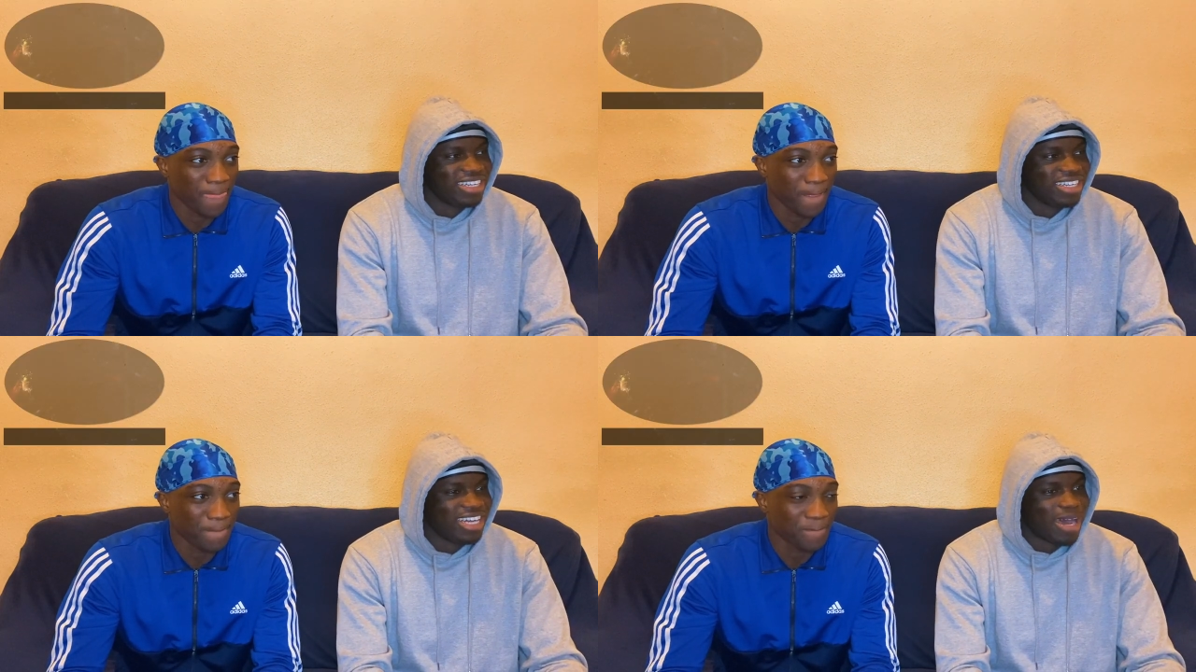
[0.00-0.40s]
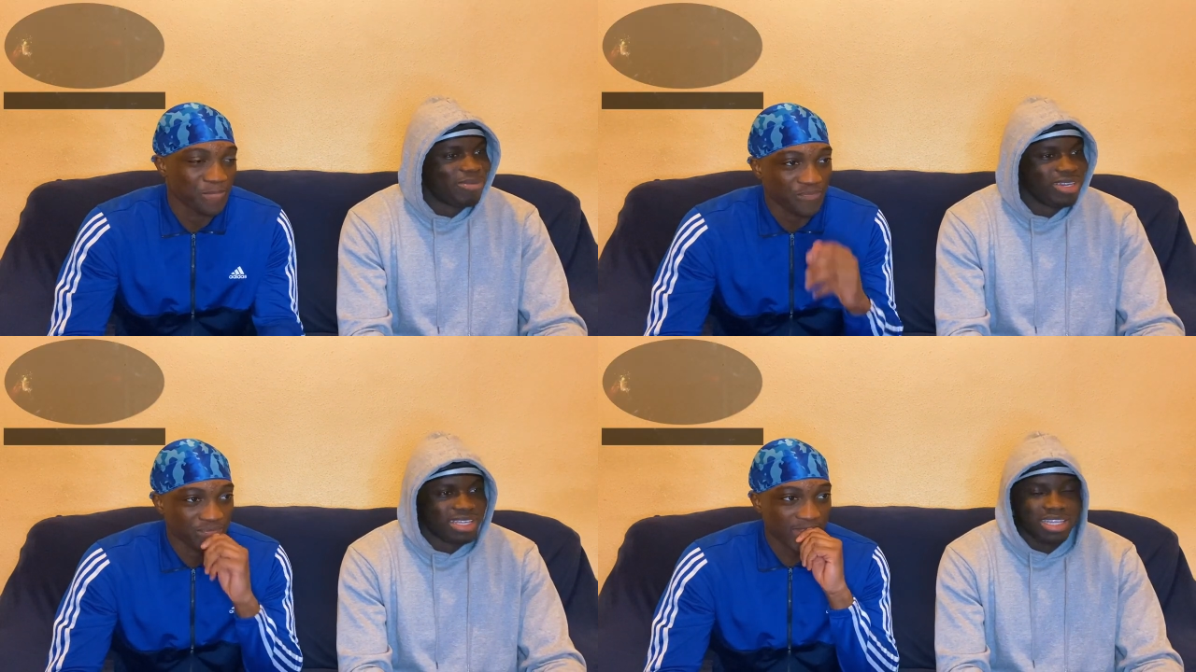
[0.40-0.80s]
Speaker 1: Nah,
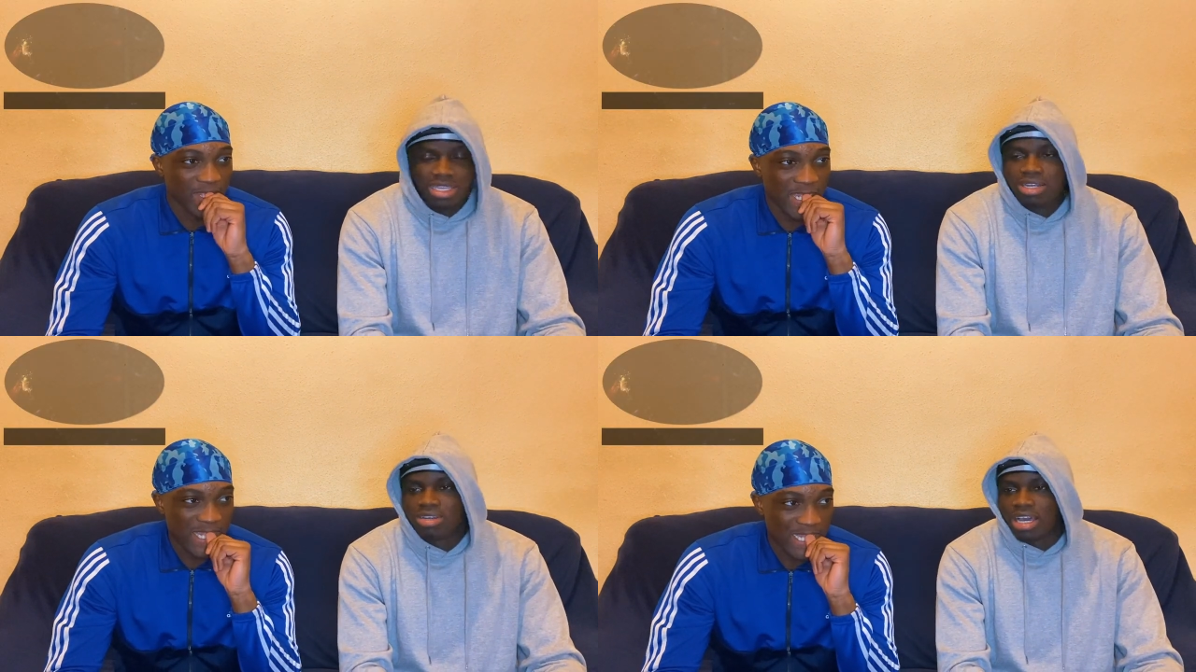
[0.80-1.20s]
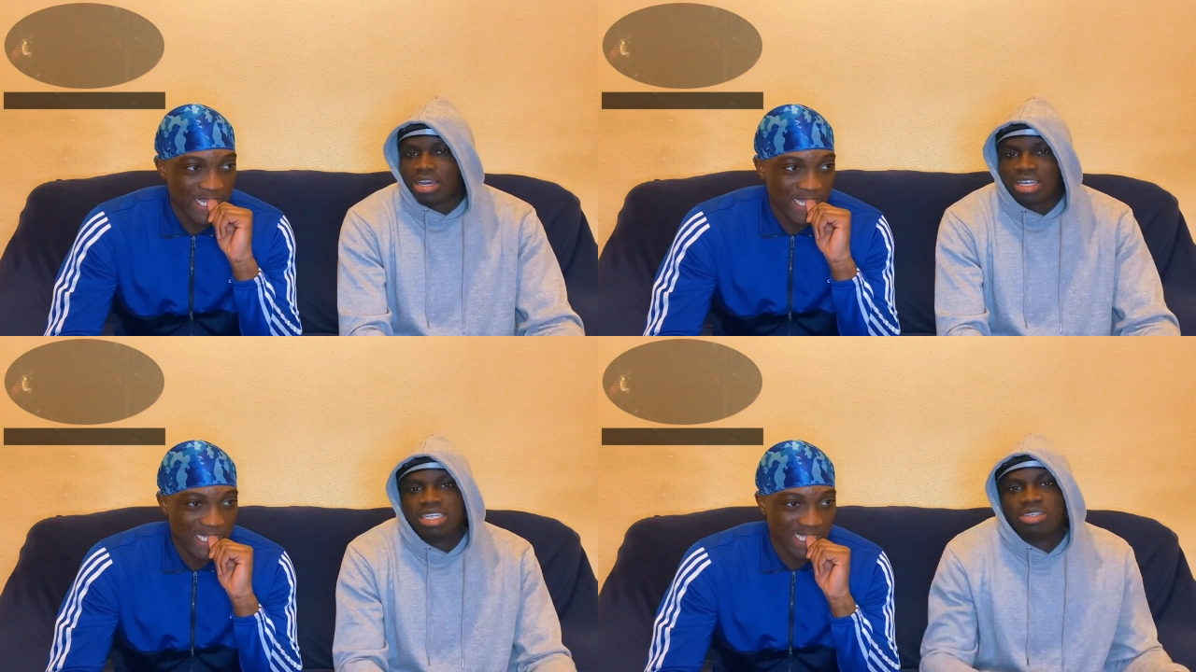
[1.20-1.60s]
but he, he looked kind
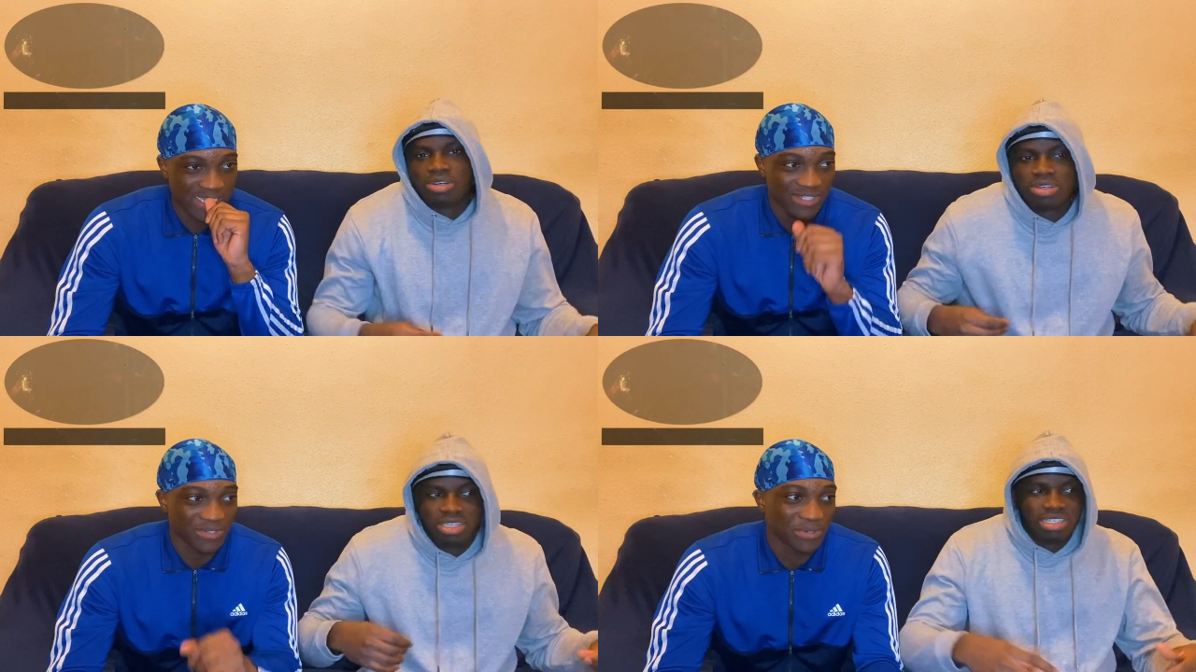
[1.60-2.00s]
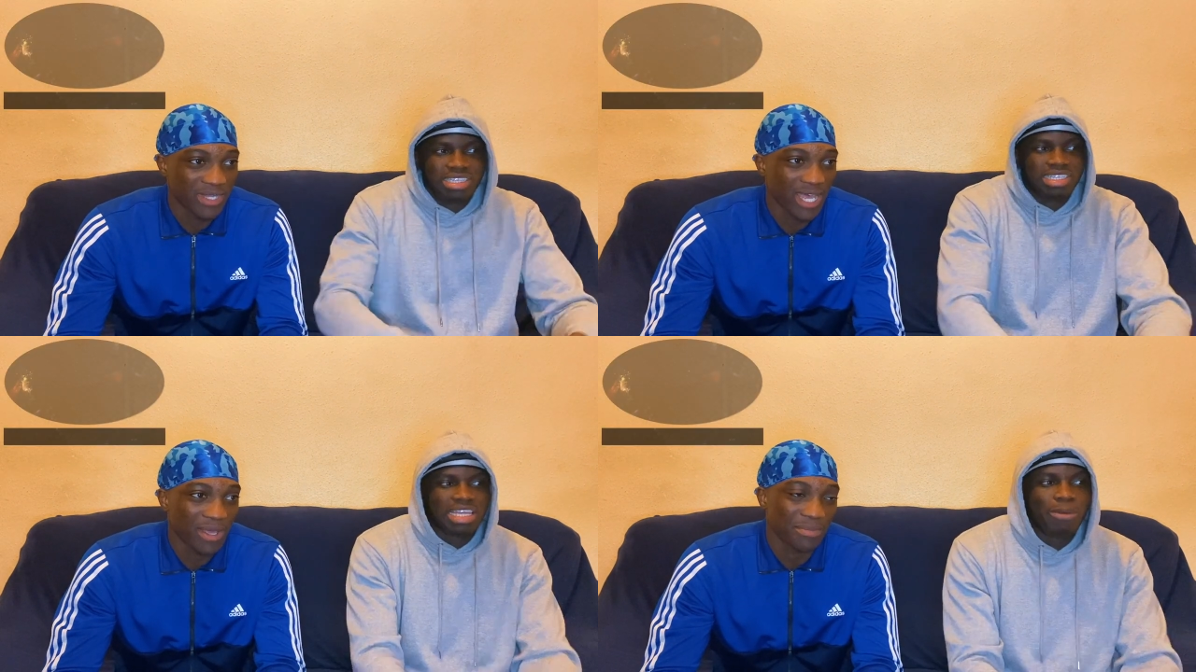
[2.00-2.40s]
of clean though. No
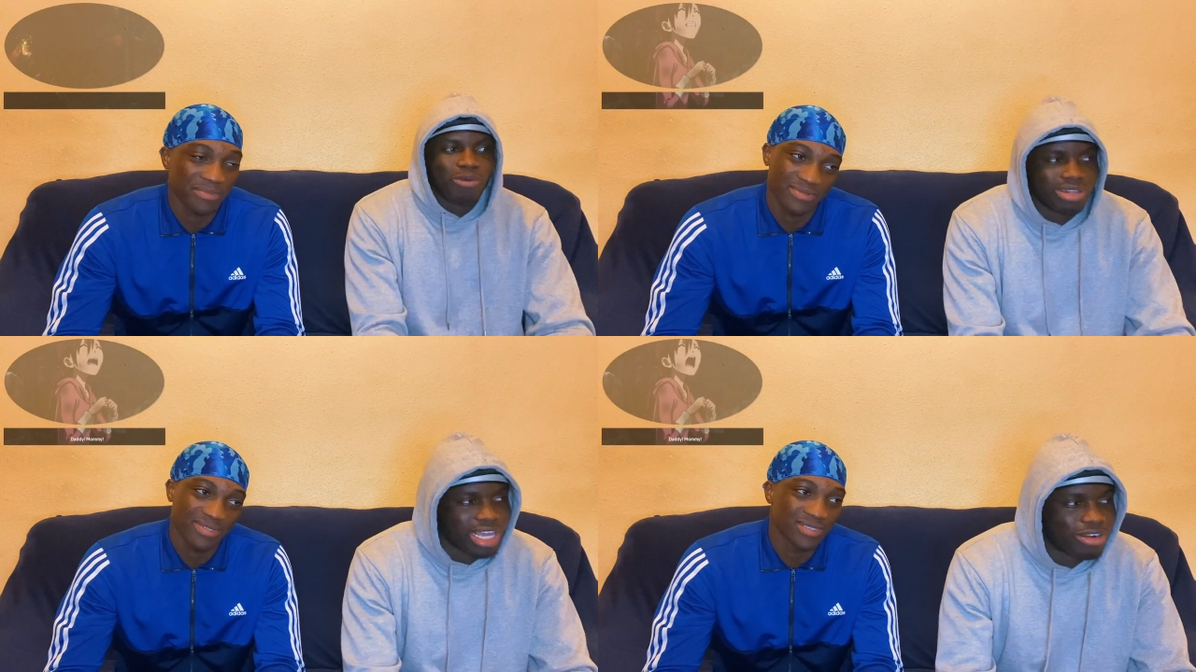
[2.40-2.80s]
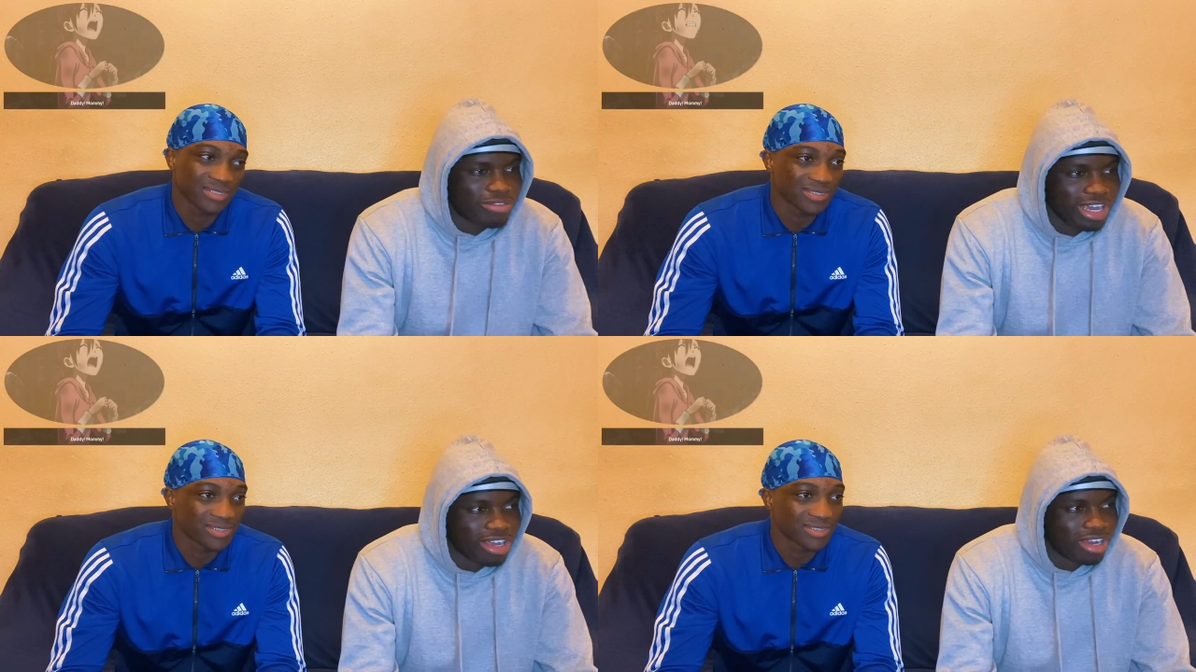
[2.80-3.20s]
he, cap. His was kind of
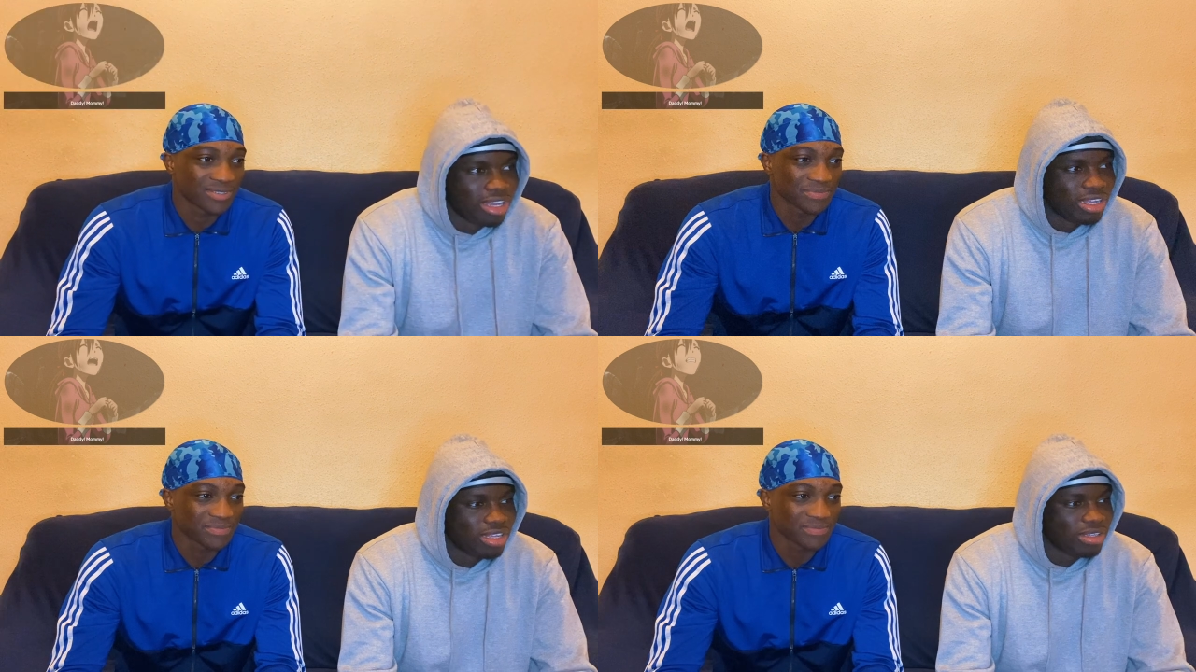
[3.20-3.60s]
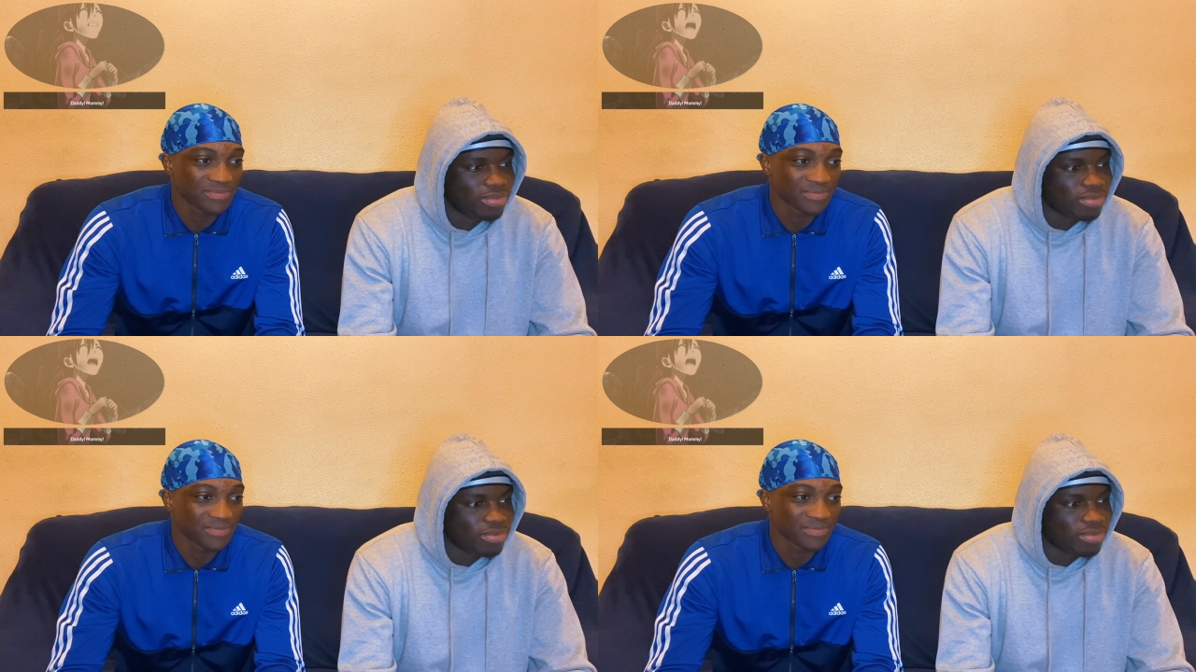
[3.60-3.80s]
fire. Mm-hmm.